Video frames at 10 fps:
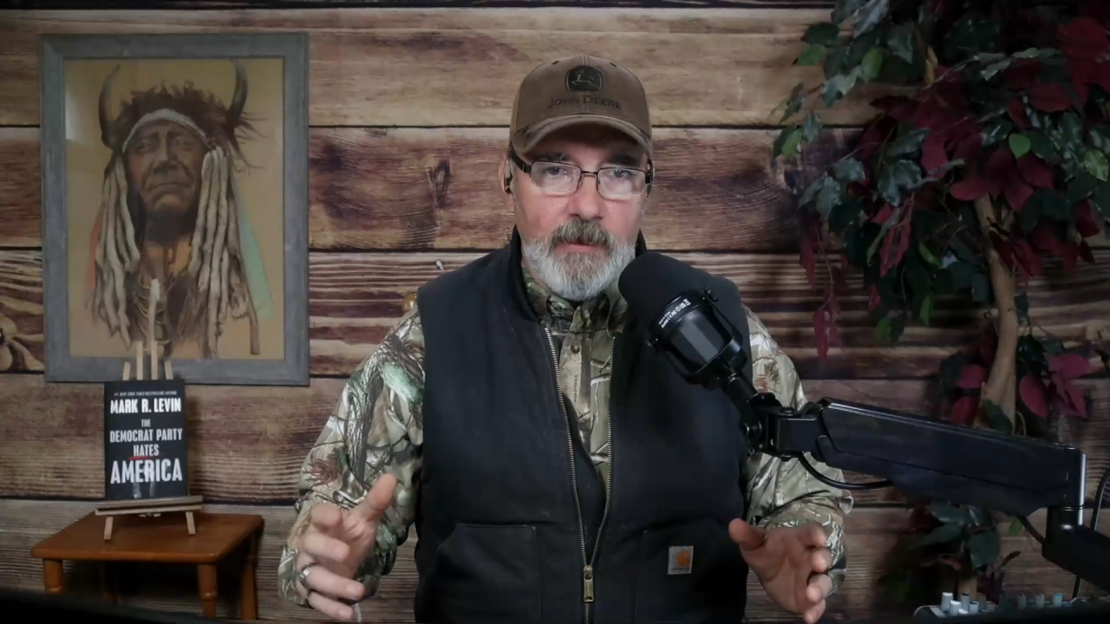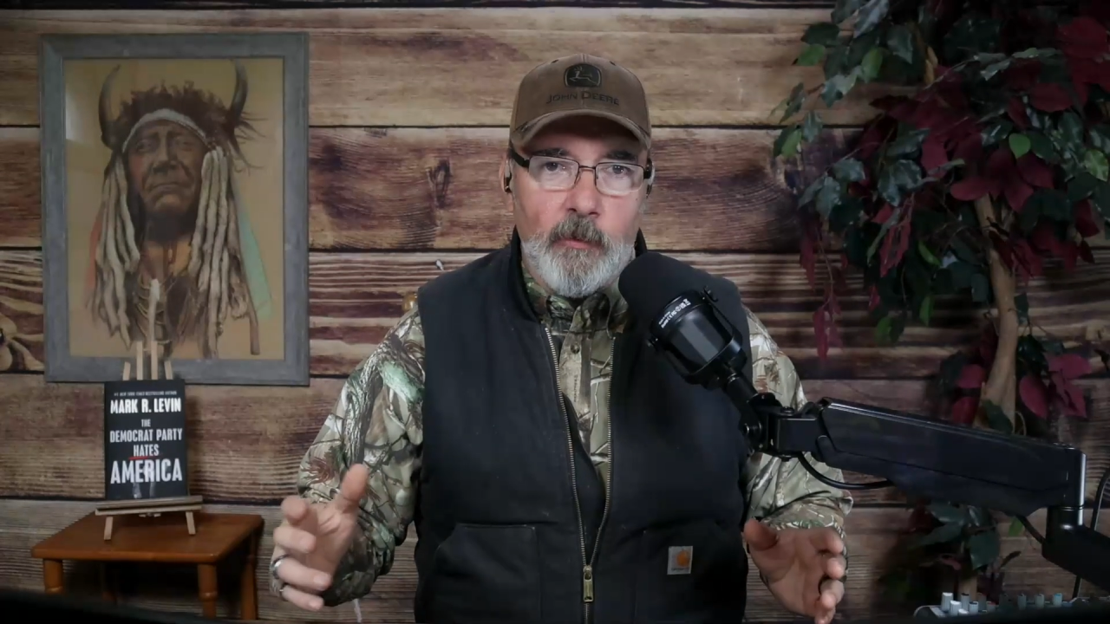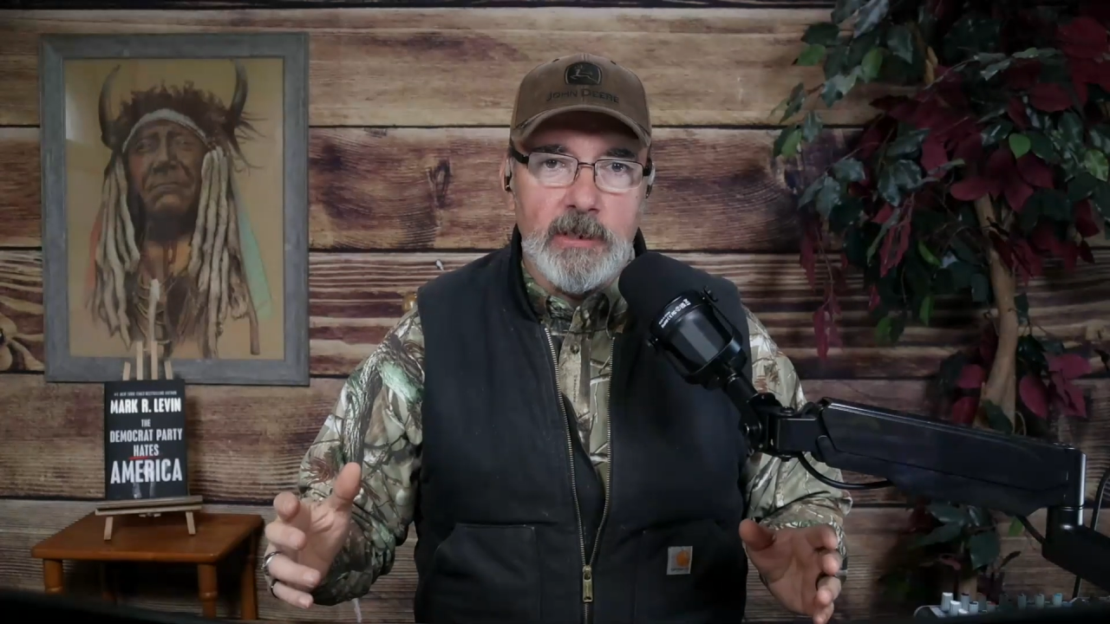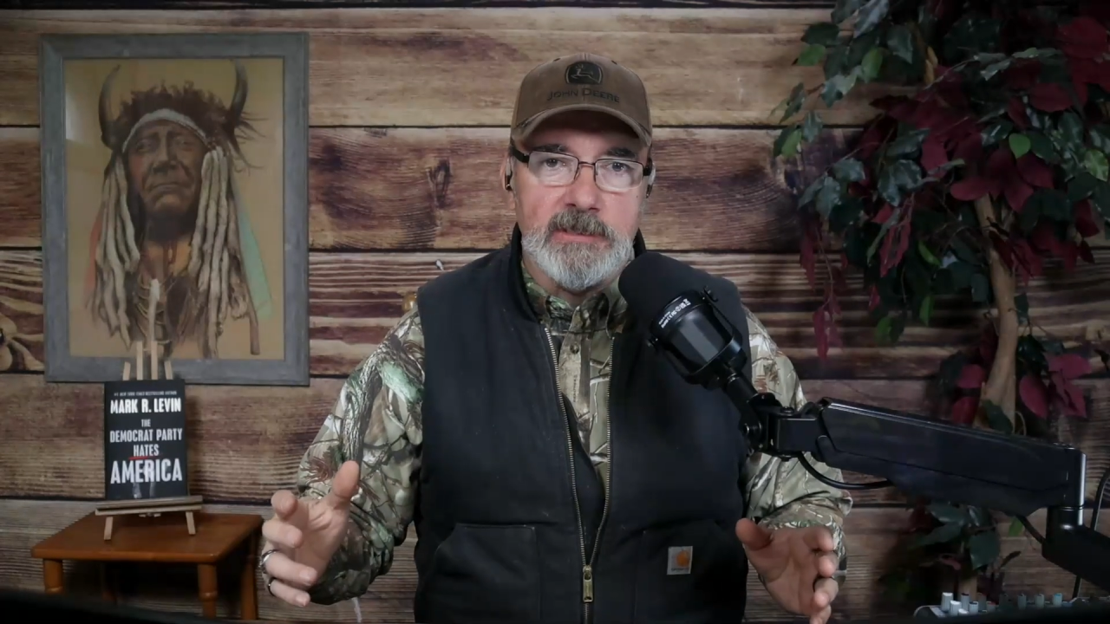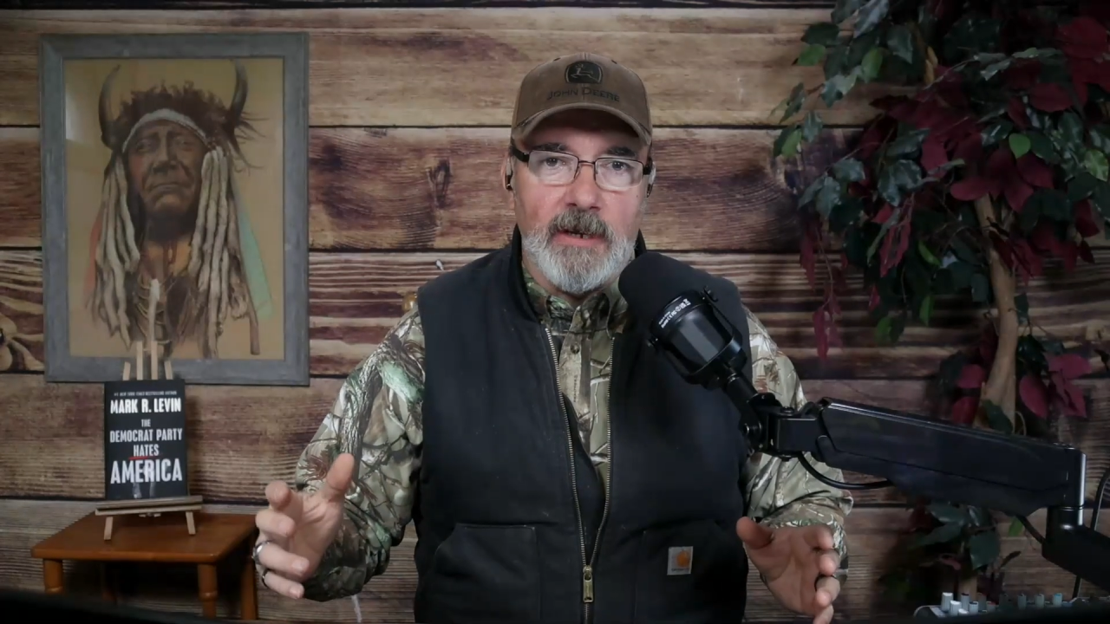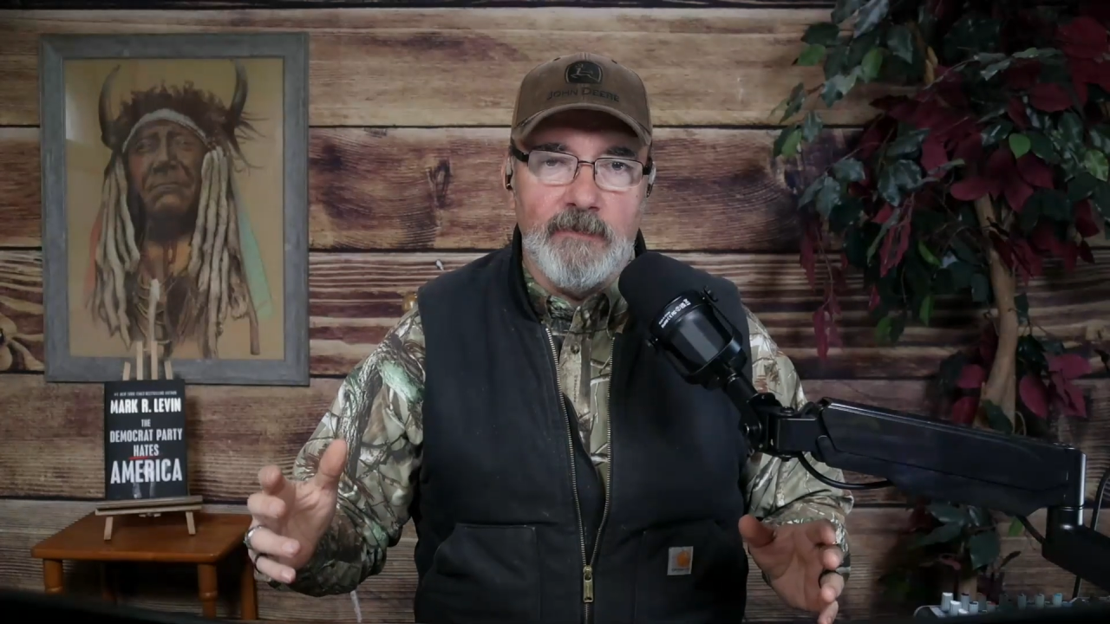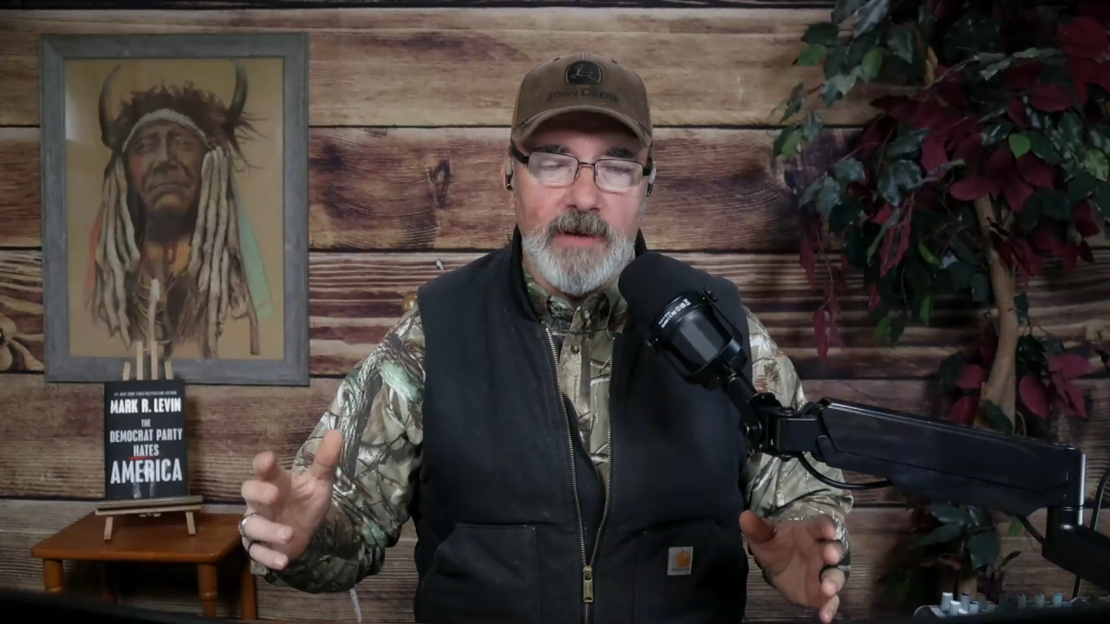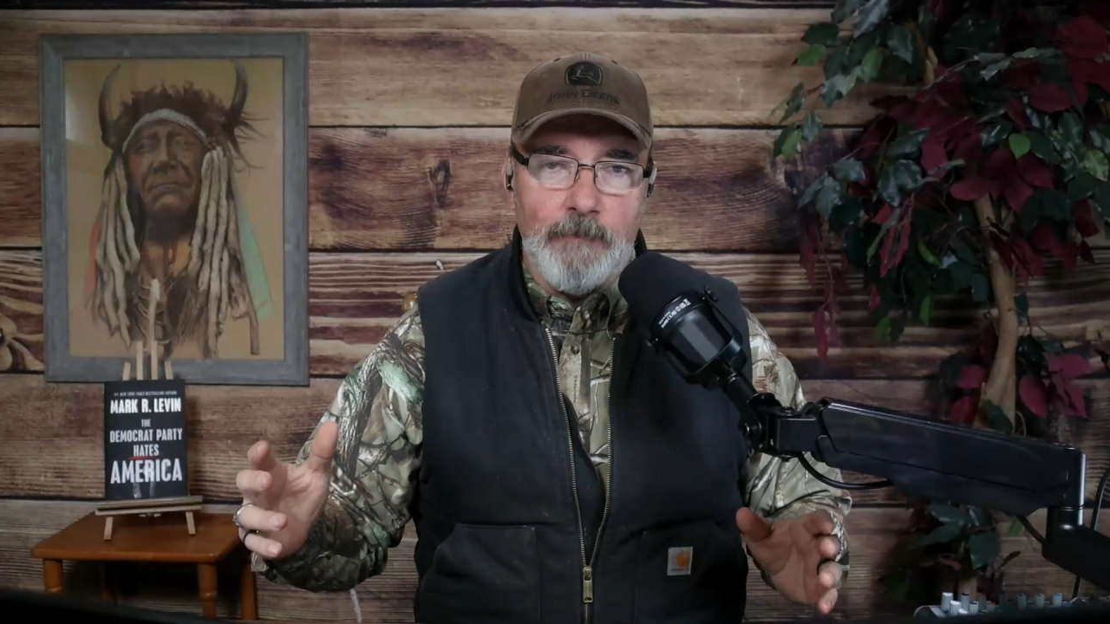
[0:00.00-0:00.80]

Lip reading: reports of